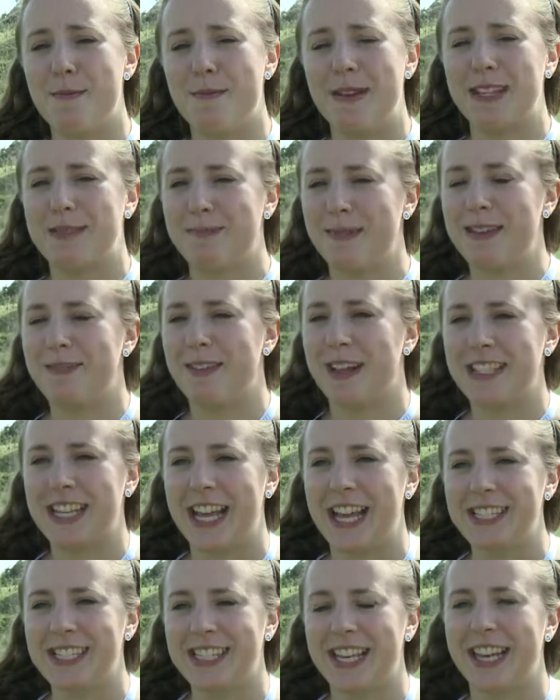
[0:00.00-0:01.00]
It's been
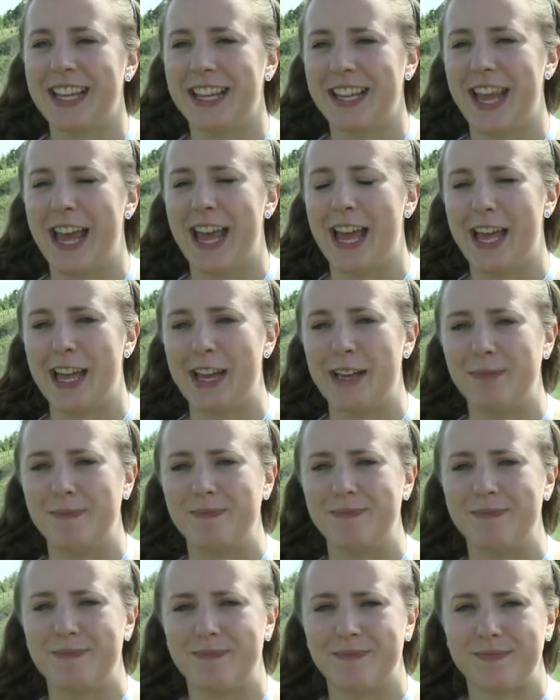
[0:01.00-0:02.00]
fantastic. As
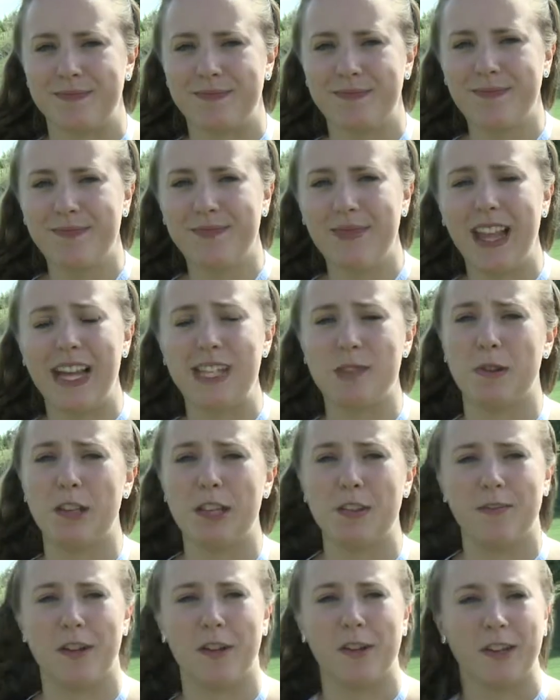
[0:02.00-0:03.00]

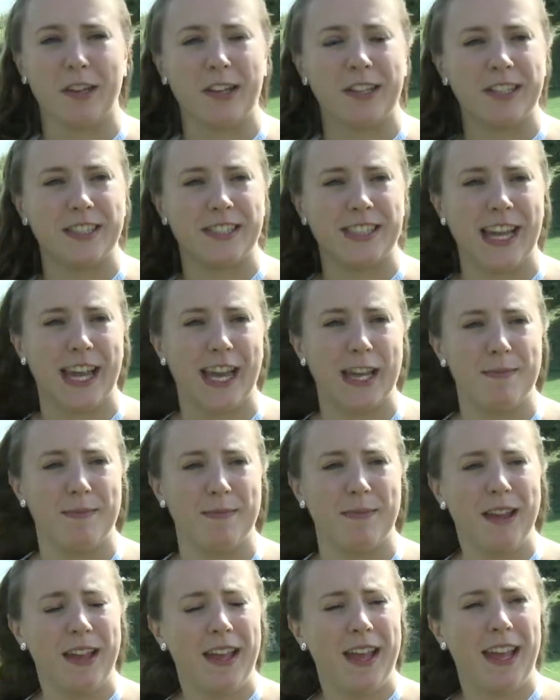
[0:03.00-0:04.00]
one of the vloggers,
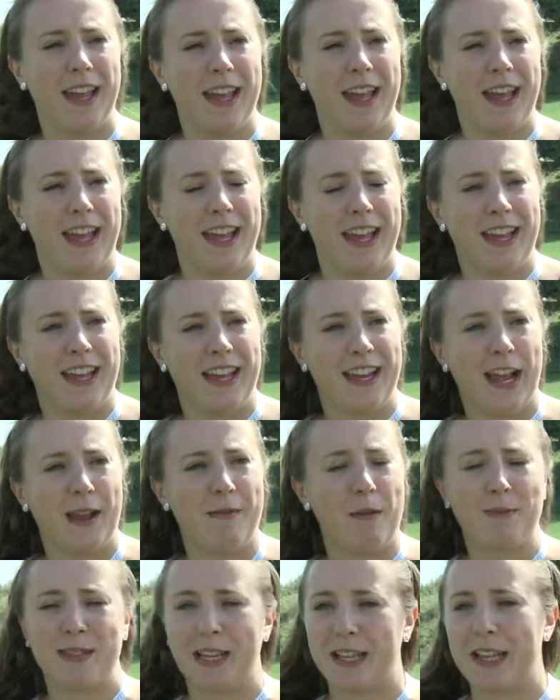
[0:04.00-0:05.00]
I'm
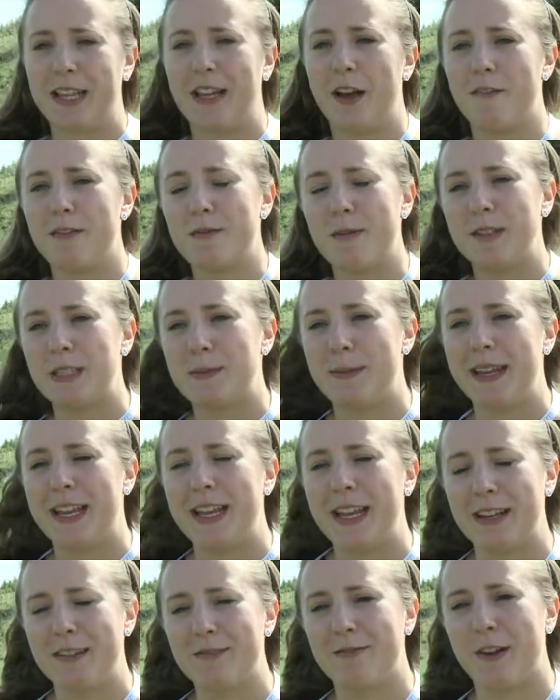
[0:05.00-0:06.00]
not particularly comfortable
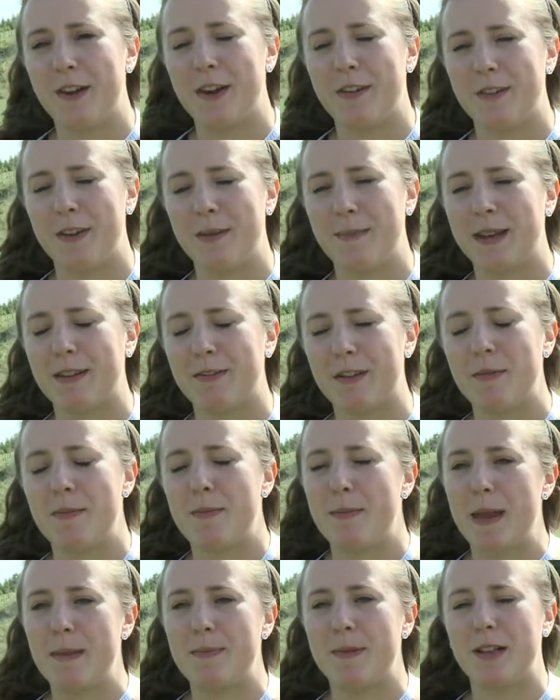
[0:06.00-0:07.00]
speaking in front of a big group
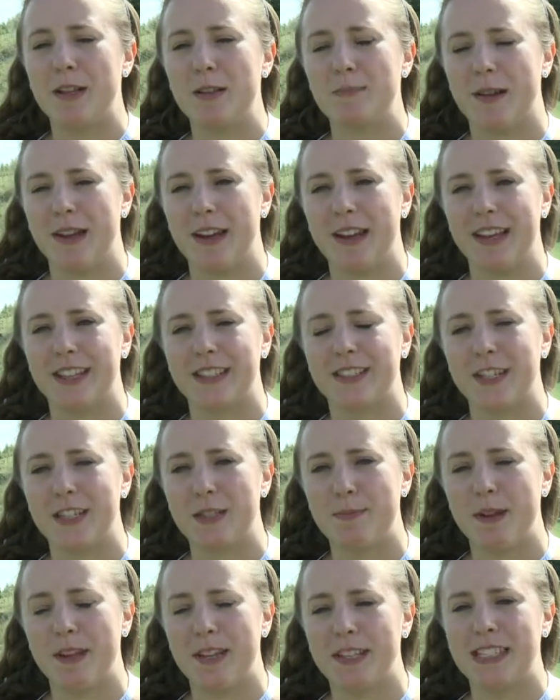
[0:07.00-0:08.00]
of people, but it's good
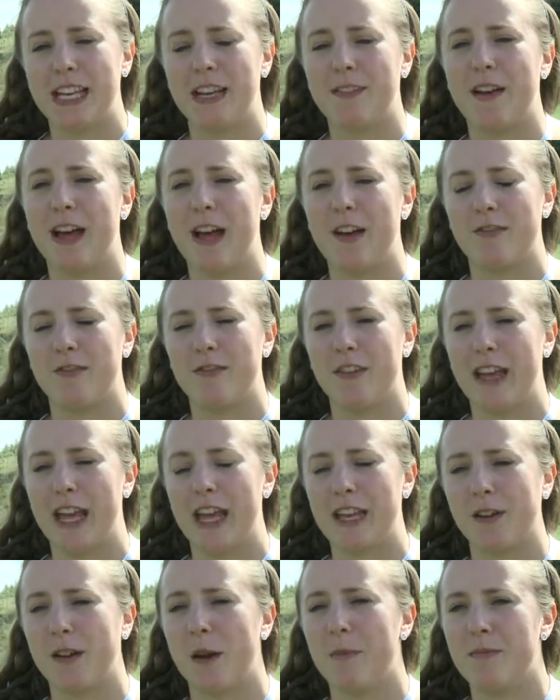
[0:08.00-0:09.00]
to put yourself out
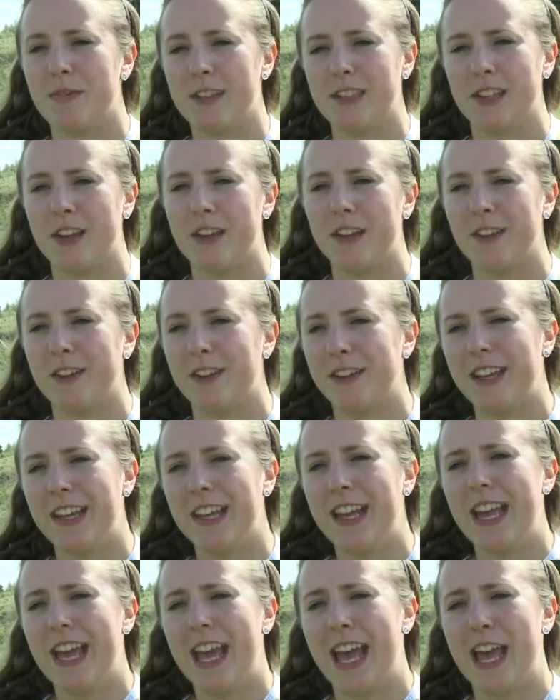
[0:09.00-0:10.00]
of your comfort zone,
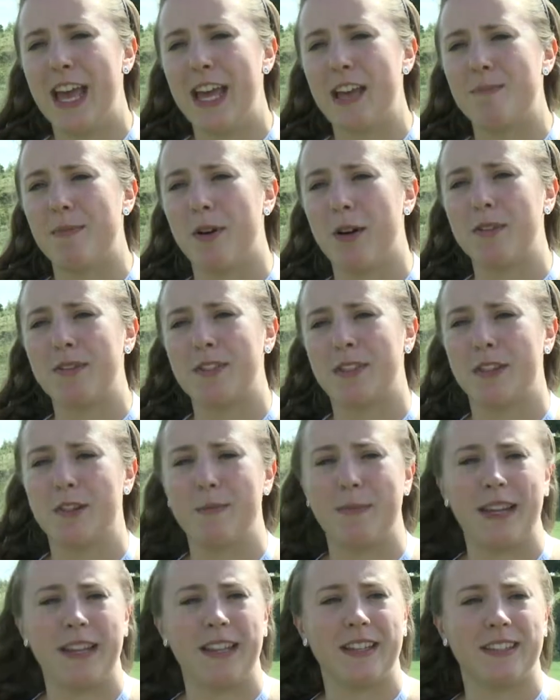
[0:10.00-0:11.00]
but also
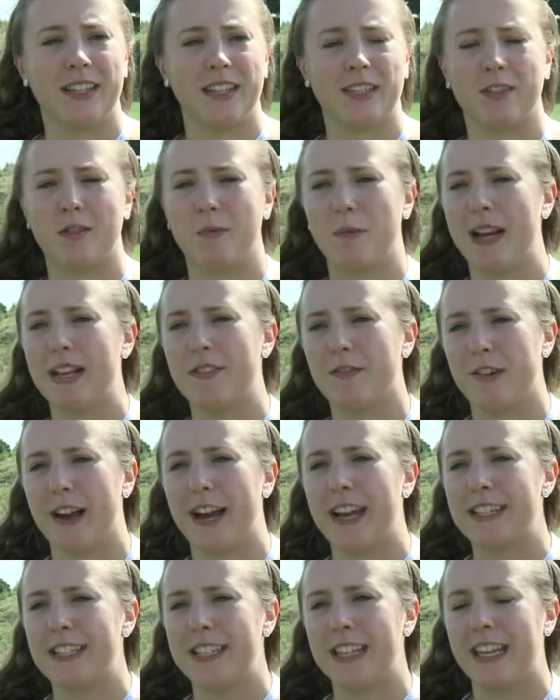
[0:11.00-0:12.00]
meeting such a wide
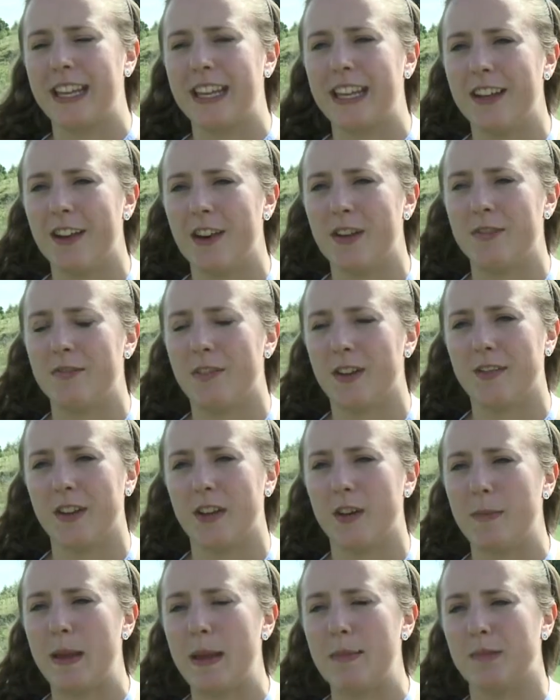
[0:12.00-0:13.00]
variety of
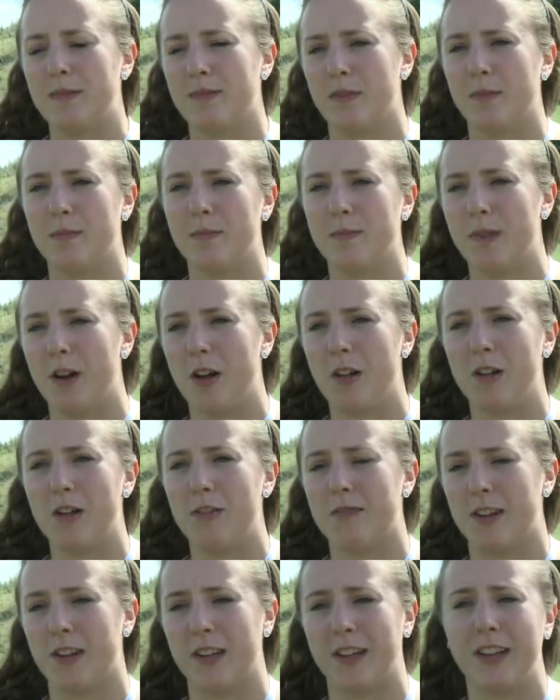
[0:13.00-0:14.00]
young people from all
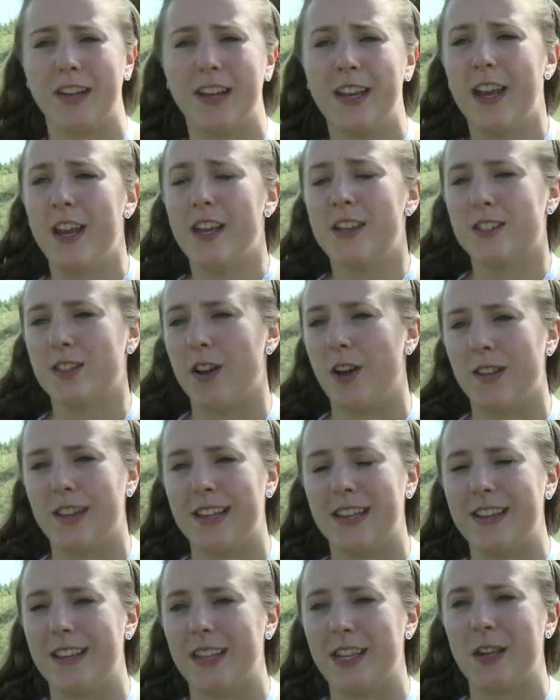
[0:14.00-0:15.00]
over
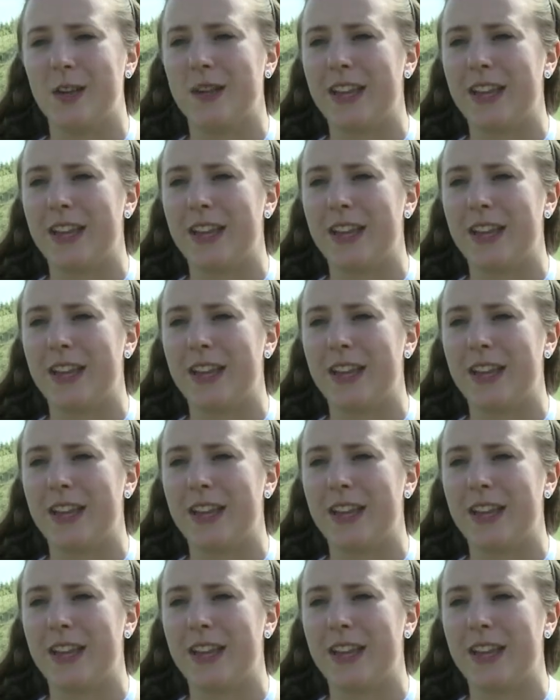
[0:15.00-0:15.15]
Scotland, the